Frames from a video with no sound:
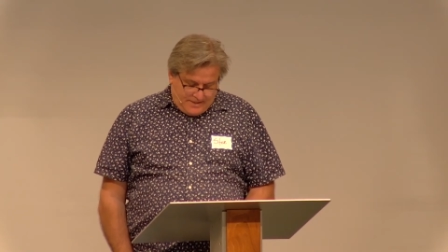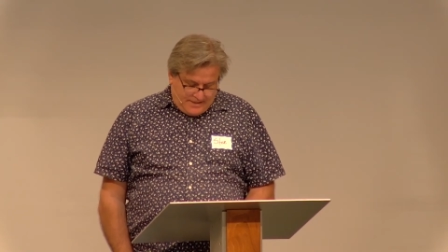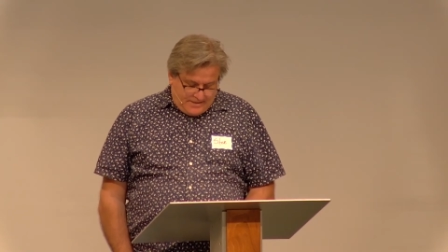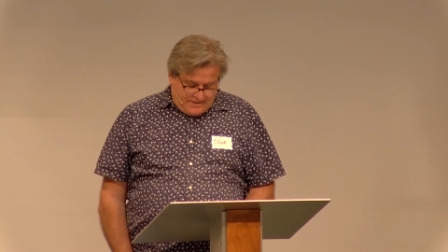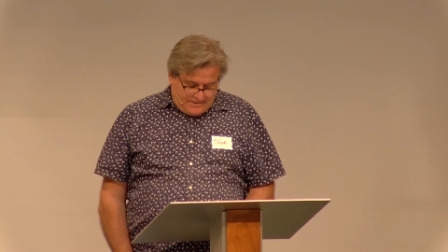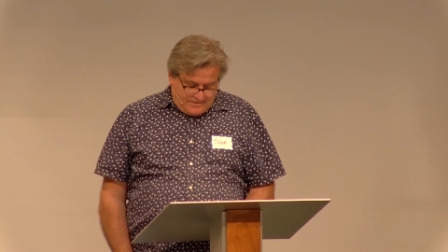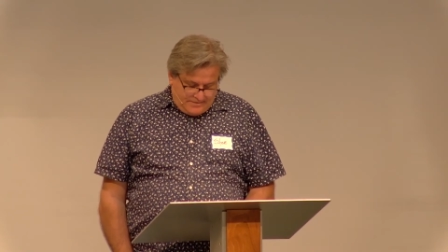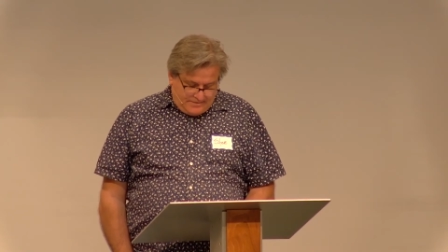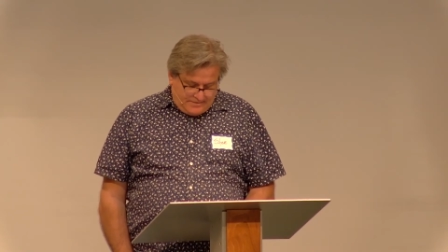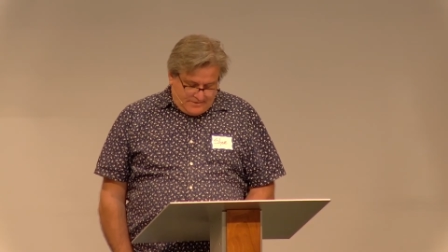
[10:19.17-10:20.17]
And
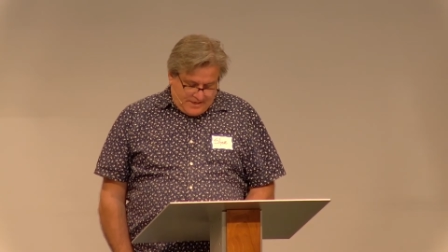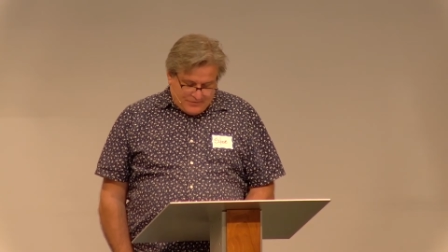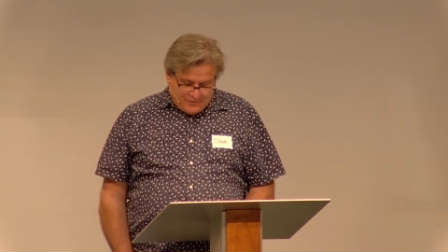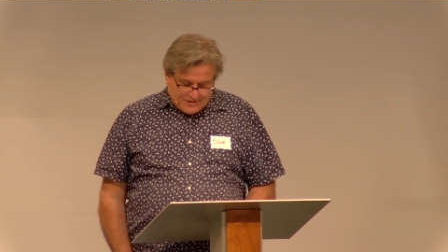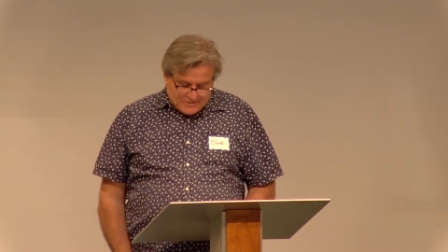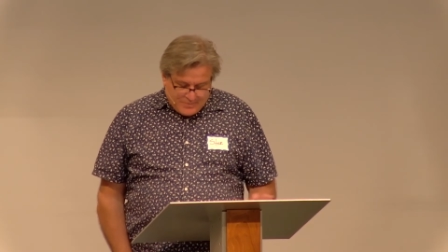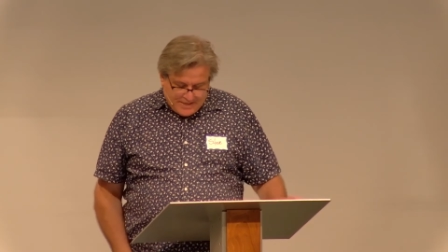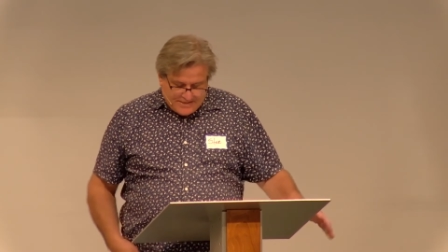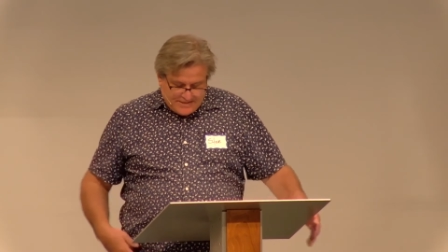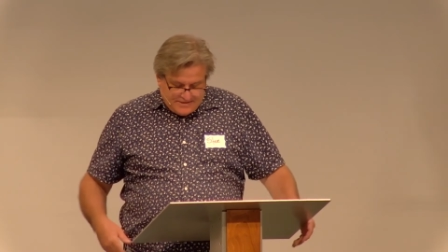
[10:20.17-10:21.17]
everyone
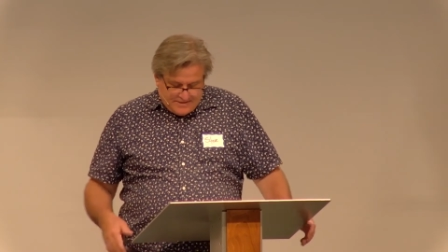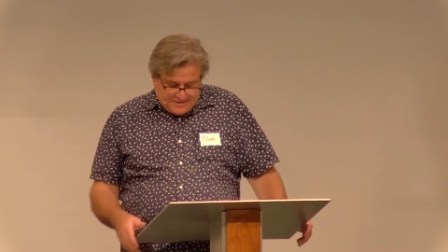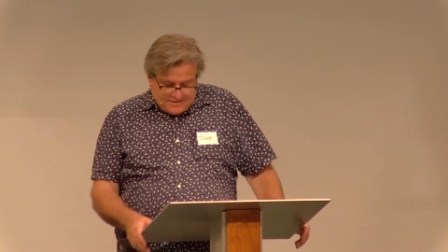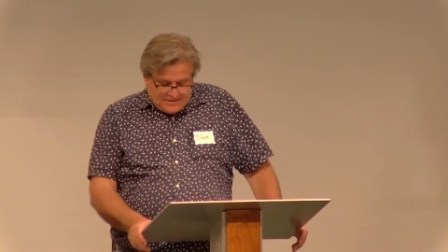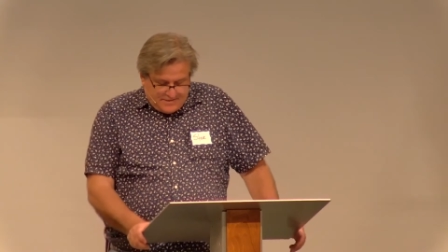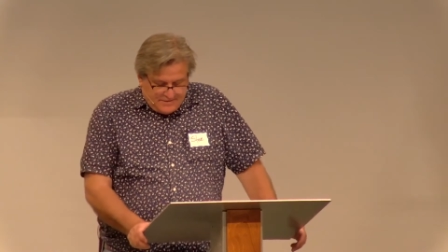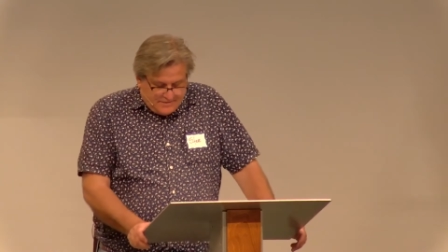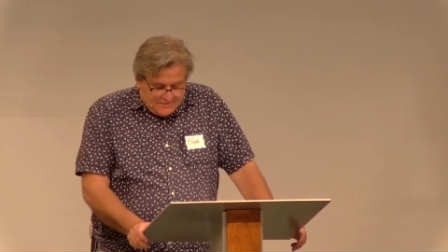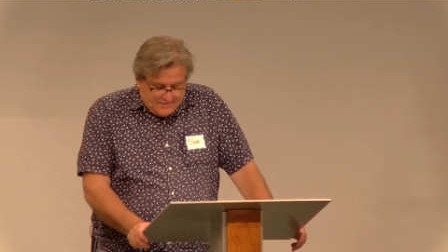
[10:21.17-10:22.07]
expected this